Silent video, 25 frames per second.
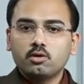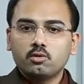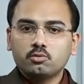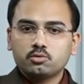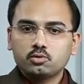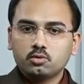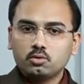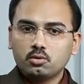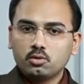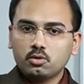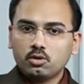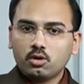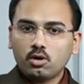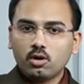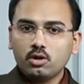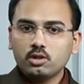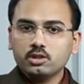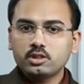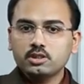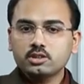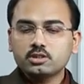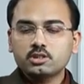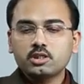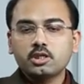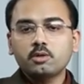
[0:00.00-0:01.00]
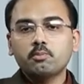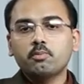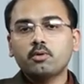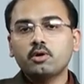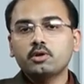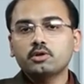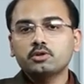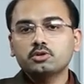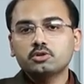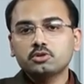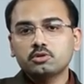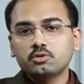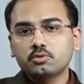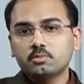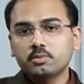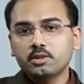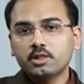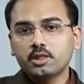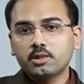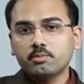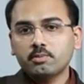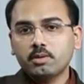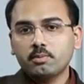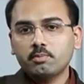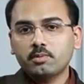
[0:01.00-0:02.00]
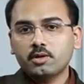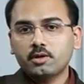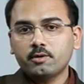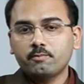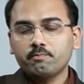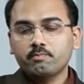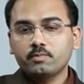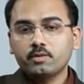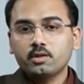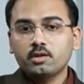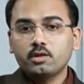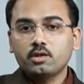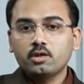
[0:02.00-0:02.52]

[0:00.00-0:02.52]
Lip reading: So all these 3 points should be remembered.